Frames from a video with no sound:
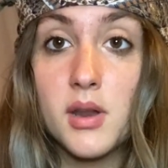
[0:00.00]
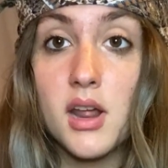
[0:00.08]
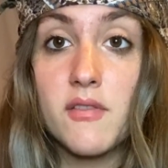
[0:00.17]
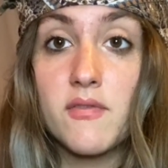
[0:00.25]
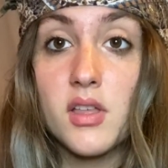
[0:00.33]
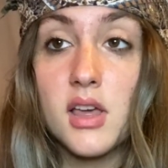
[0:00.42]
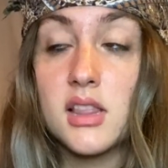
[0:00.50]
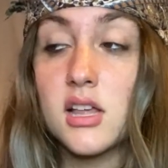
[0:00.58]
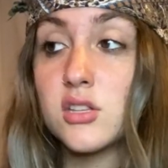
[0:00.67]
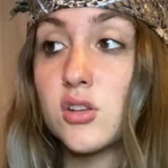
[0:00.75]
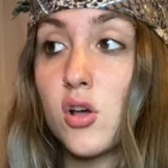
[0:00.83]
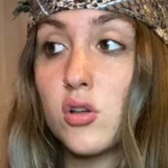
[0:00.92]
and I feel like
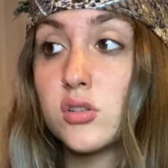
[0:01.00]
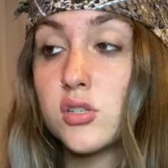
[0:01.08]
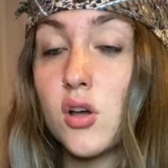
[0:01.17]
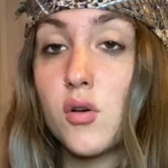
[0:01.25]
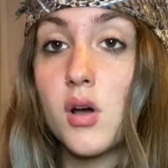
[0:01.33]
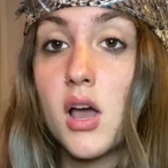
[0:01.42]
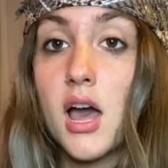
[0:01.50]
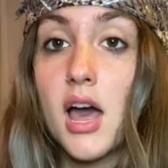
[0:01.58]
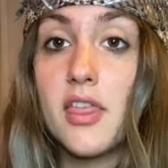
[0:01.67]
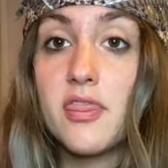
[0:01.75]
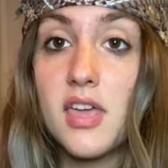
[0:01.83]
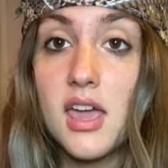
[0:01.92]
that's also
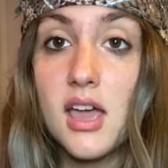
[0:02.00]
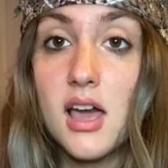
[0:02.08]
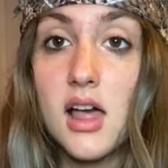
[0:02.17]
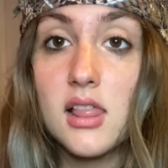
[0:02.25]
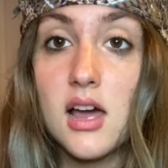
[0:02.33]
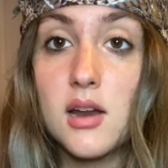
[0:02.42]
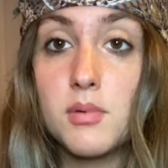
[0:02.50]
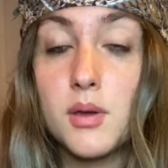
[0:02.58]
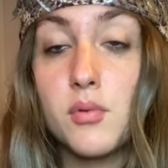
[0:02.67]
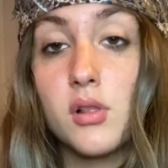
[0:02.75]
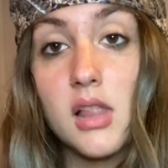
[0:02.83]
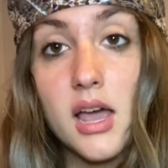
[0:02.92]
a thing a lot of
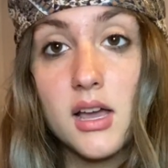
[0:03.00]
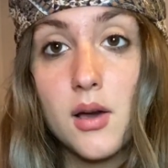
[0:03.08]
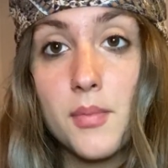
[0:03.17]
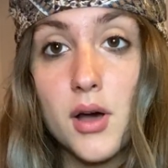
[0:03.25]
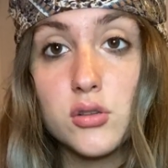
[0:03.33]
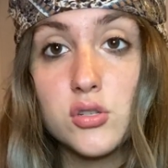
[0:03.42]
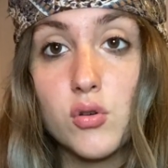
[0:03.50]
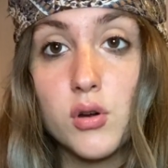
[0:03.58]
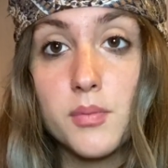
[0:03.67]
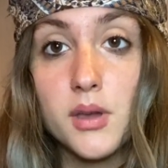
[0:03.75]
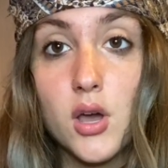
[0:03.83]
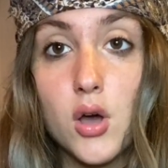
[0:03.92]
people like about
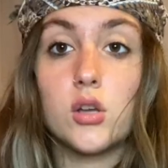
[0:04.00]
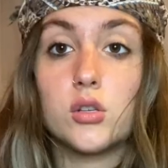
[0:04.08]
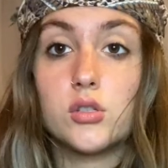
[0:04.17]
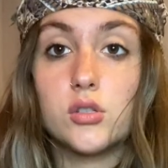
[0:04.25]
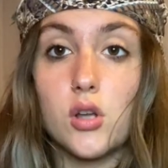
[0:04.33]
Scorpio.